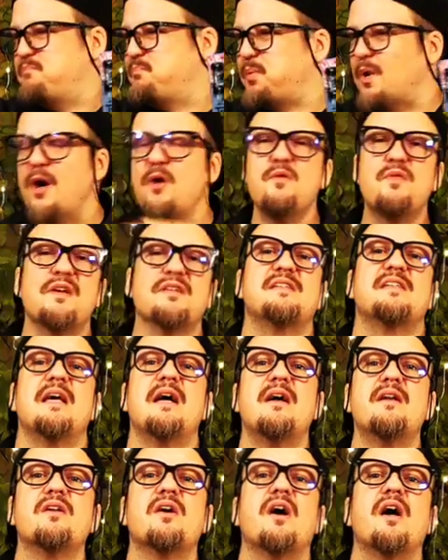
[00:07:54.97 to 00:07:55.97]
blow the
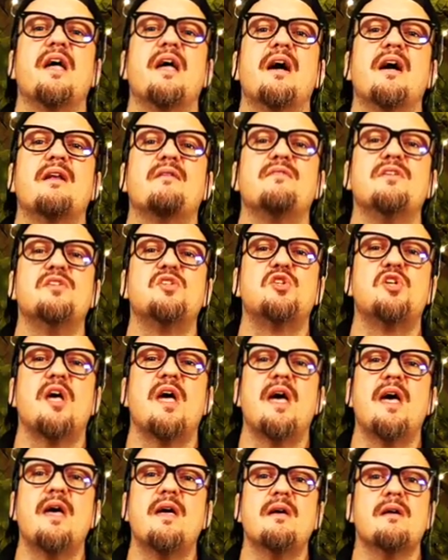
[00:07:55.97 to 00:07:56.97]
sound guy out of his
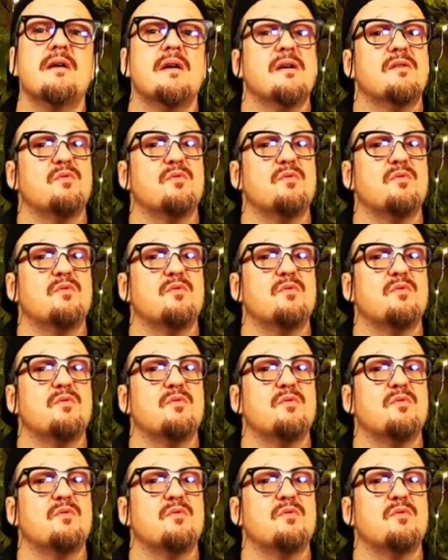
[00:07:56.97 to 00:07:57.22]
chair,